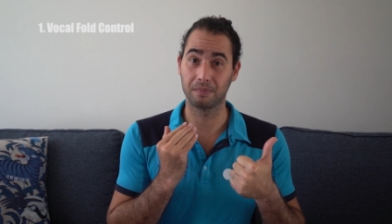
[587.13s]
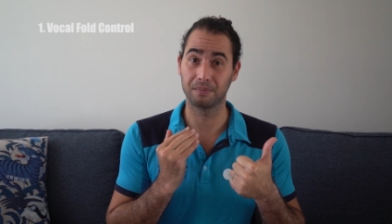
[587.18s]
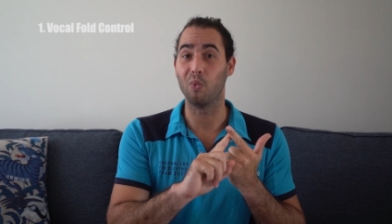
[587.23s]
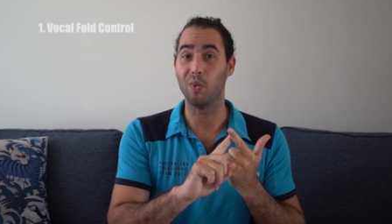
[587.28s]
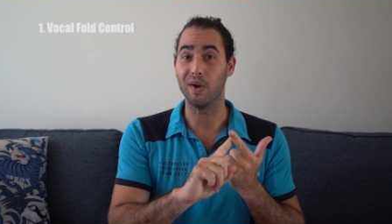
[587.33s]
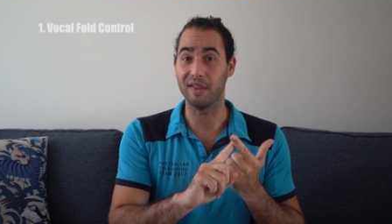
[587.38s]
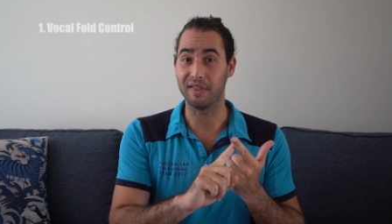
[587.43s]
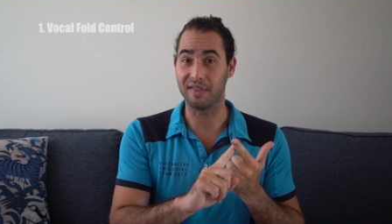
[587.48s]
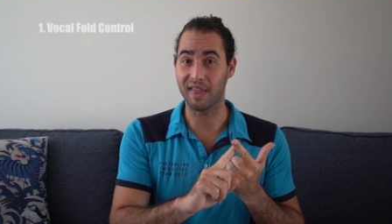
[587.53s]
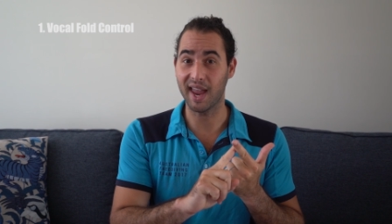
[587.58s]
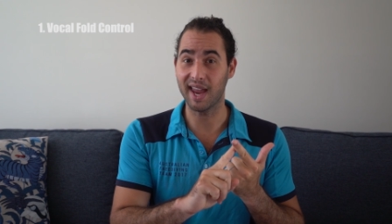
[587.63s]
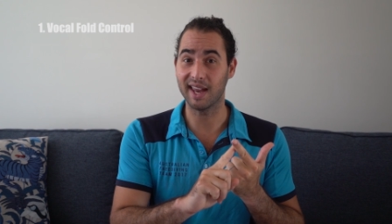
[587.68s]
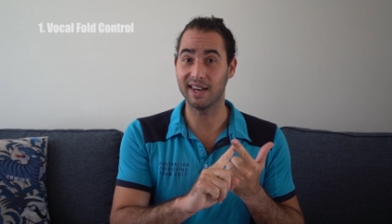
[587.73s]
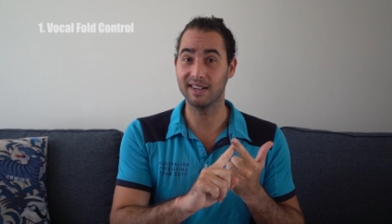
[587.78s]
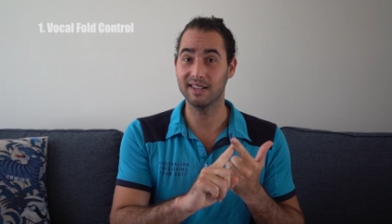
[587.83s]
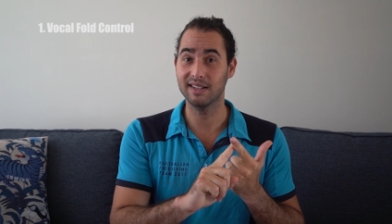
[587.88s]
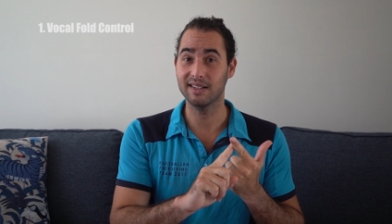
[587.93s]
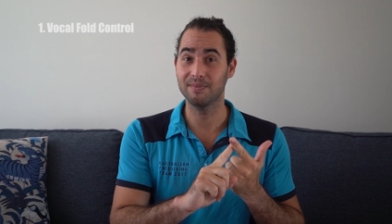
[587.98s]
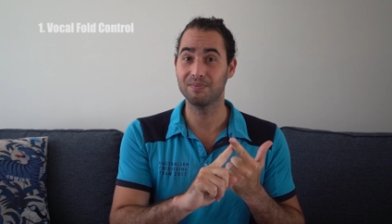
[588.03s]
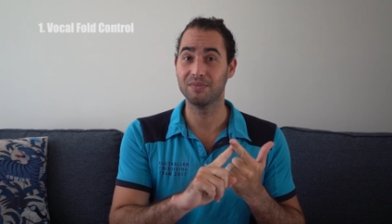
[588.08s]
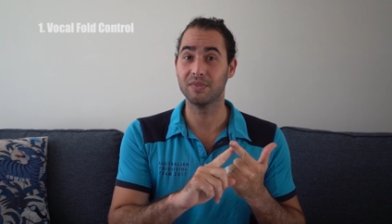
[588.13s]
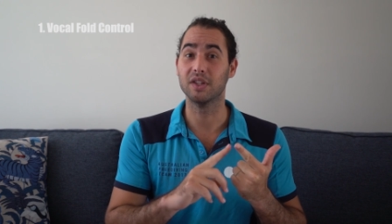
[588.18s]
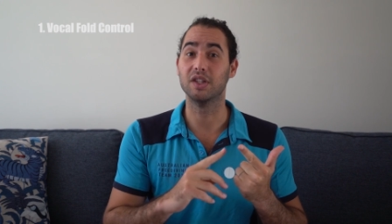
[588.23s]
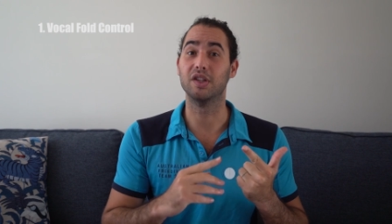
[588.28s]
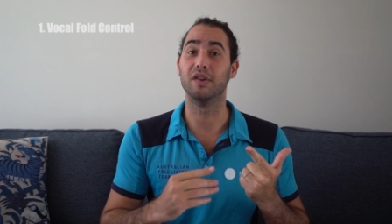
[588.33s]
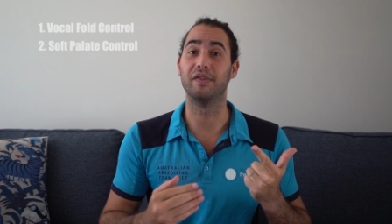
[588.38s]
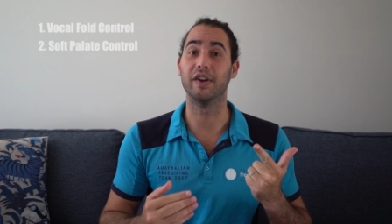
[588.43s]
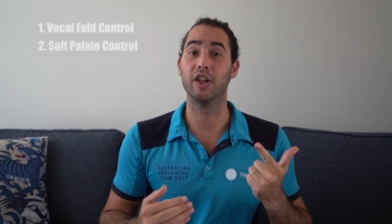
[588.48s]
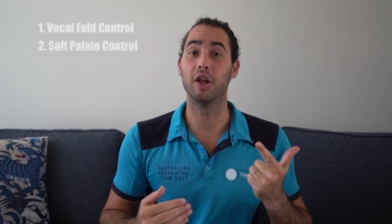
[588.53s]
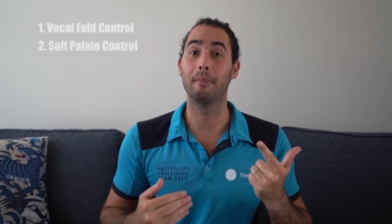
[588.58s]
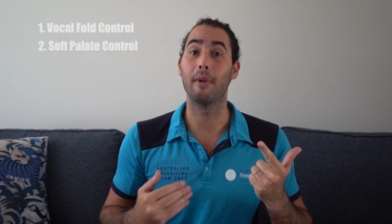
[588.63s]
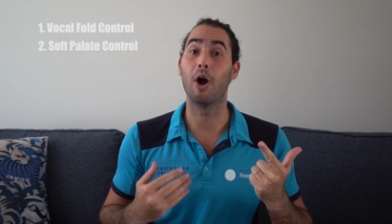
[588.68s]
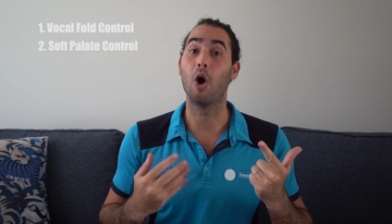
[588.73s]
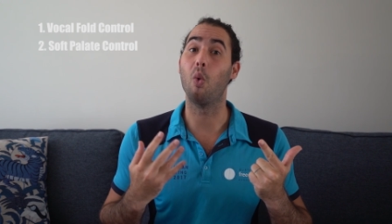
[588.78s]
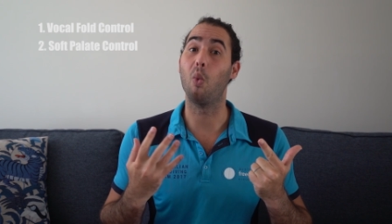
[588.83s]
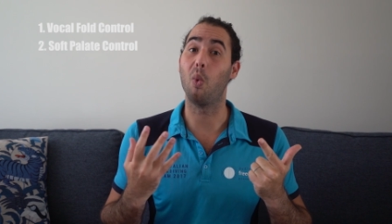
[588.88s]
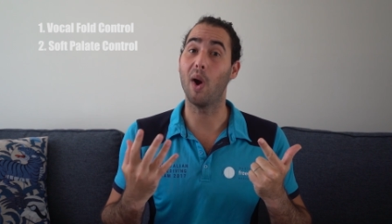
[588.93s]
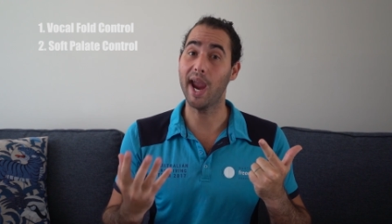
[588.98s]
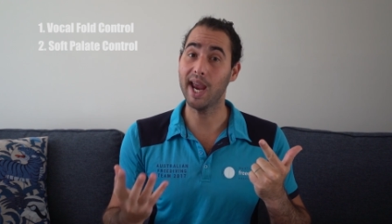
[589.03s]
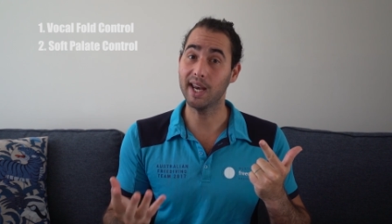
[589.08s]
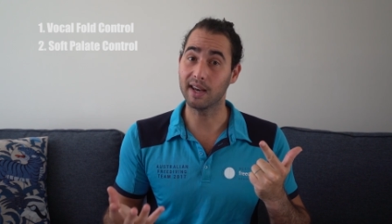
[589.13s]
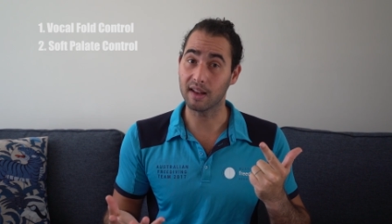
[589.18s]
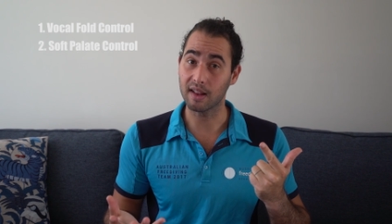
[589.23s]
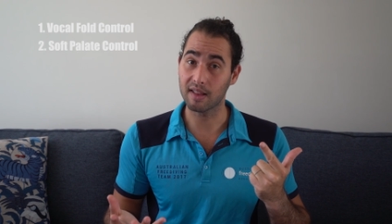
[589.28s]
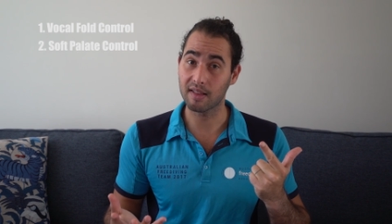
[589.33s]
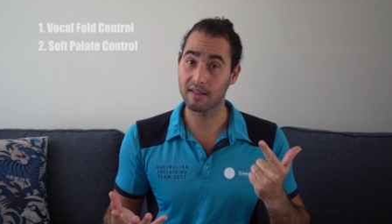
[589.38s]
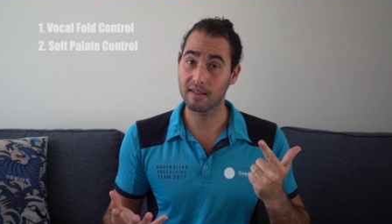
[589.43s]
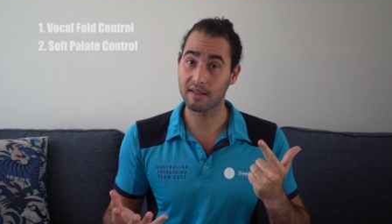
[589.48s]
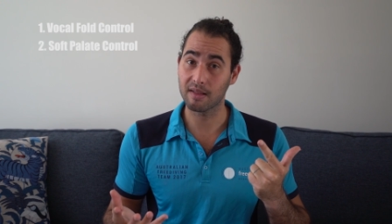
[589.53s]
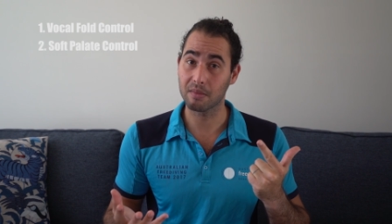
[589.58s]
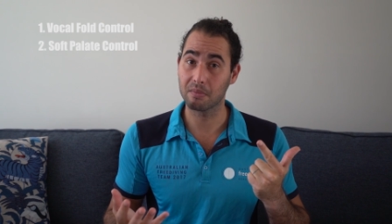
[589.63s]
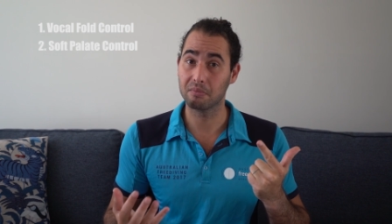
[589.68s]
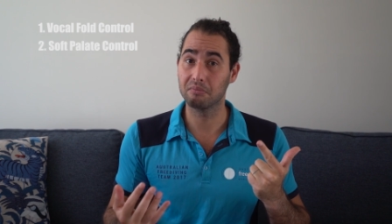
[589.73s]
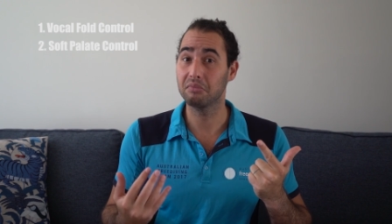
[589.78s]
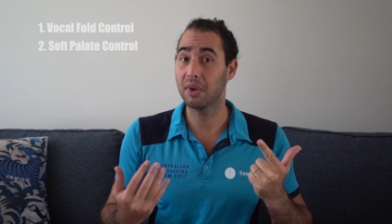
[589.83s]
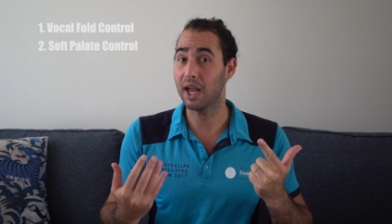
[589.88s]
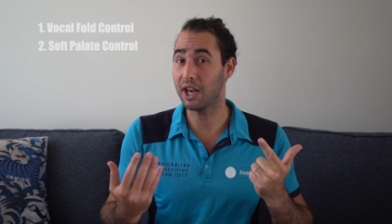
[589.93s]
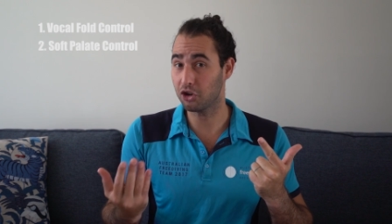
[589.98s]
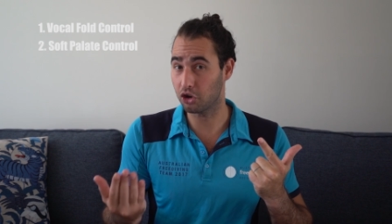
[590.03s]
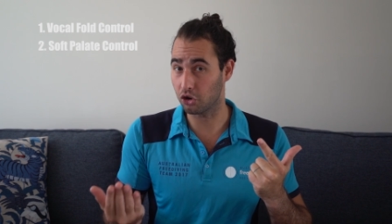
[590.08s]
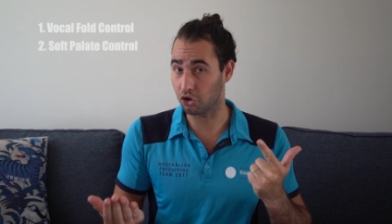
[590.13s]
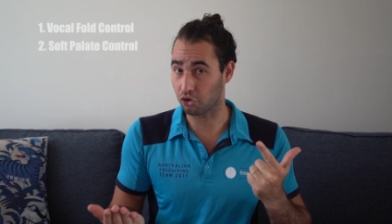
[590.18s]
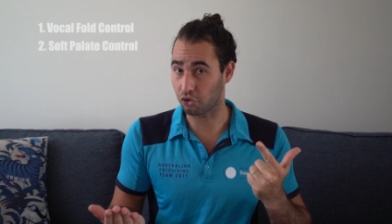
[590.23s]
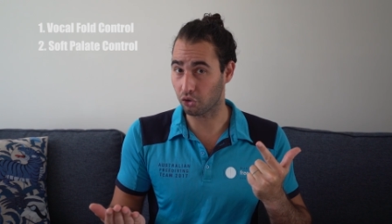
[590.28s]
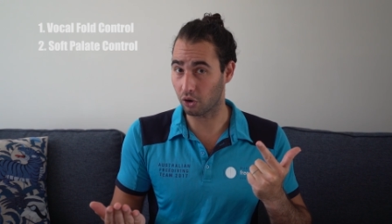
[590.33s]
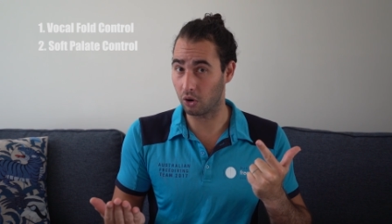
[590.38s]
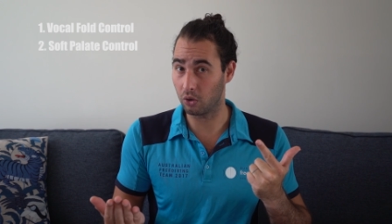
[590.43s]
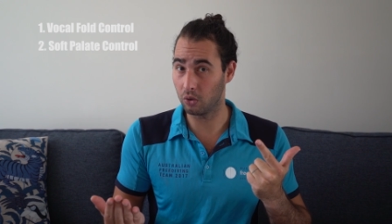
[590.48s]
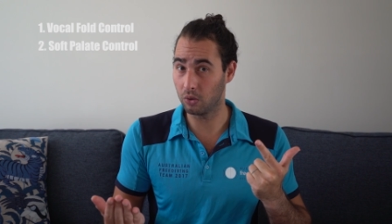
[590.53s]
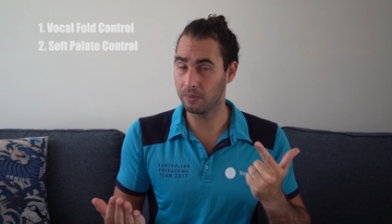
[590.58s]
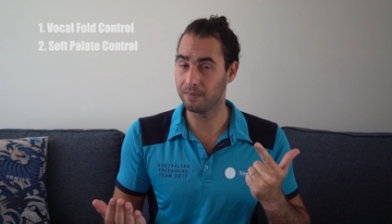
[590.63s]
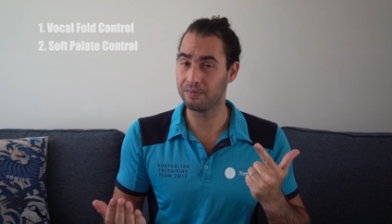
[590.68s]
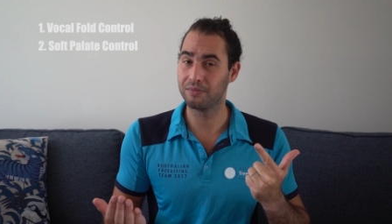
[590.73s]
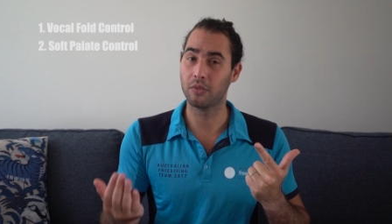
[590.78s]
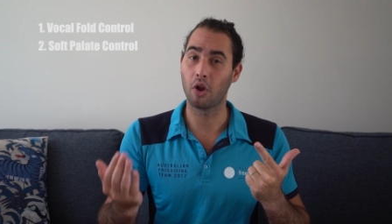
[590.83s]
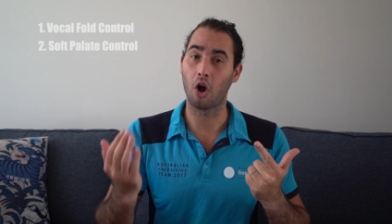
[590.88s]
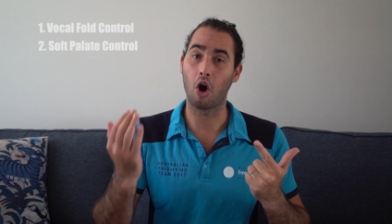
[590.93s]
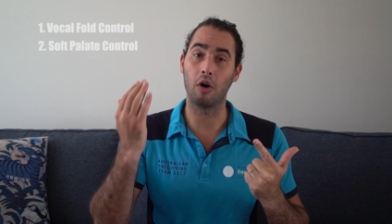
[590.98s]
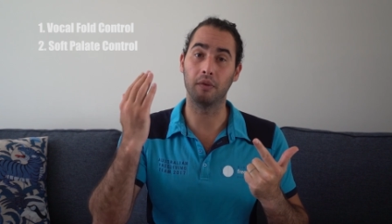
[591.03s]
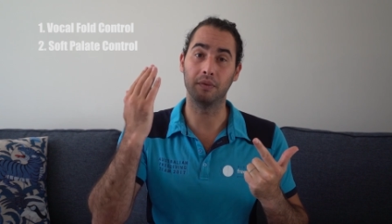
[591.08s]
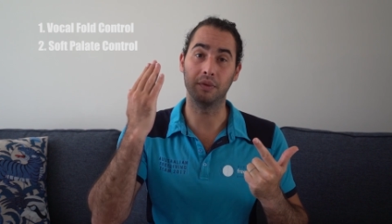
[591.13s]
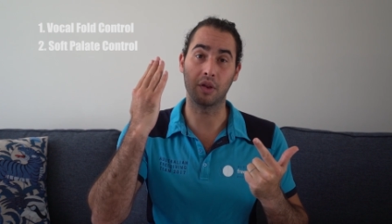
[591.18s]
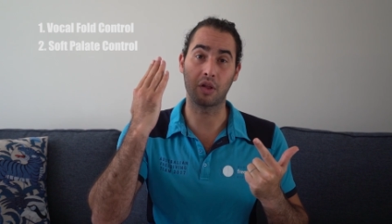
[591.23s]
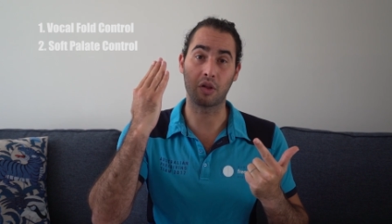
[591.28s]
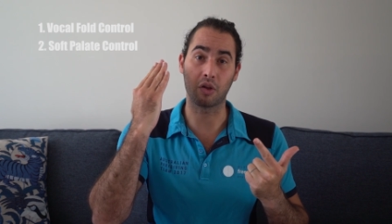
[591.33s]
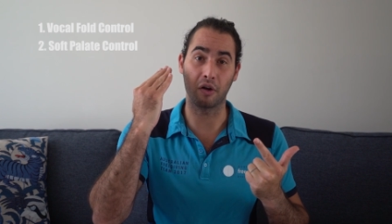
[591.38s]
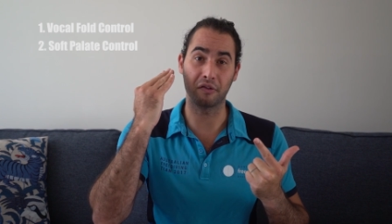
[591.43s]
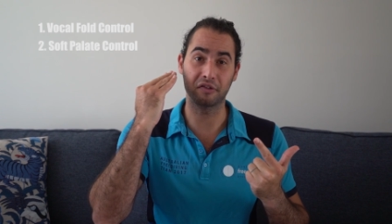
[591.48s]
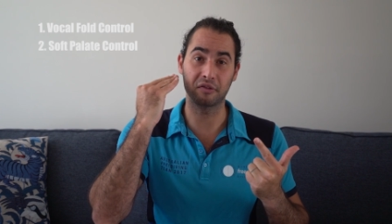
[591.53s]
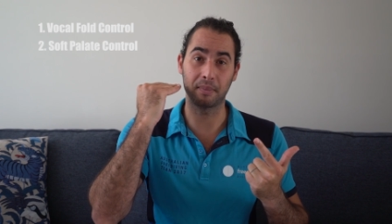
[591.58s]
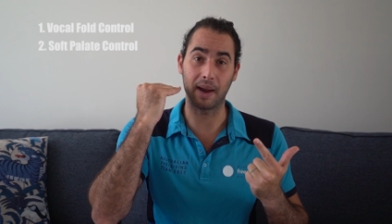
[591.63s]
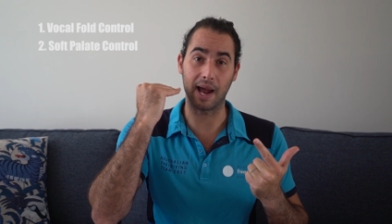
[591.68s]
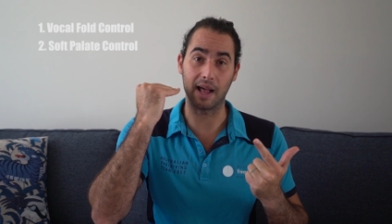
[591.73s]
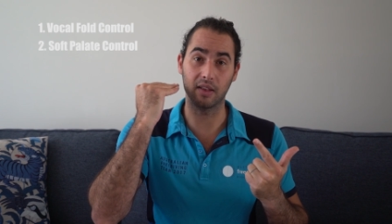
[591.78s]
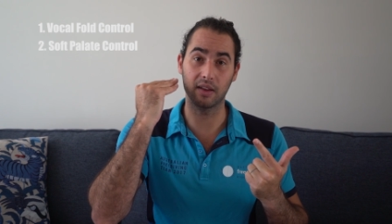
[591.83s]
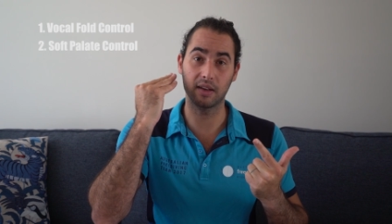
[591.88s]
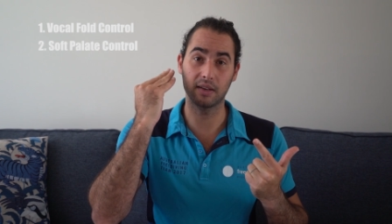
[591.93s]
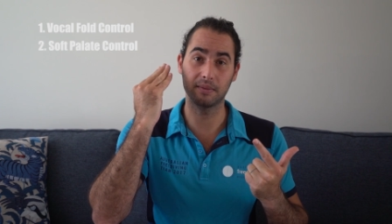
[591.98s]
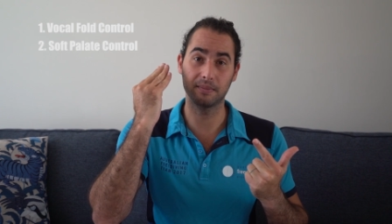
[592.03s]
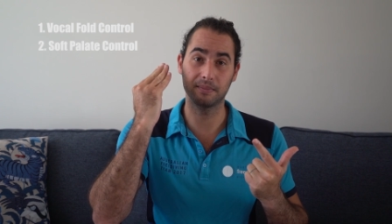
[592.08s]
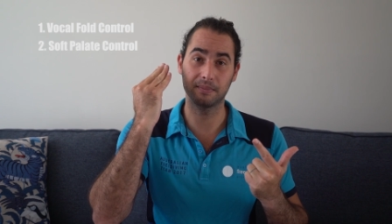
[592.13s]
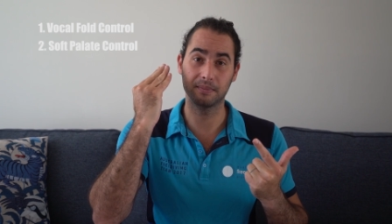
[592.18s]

We then develop awareness and control of the soft palate.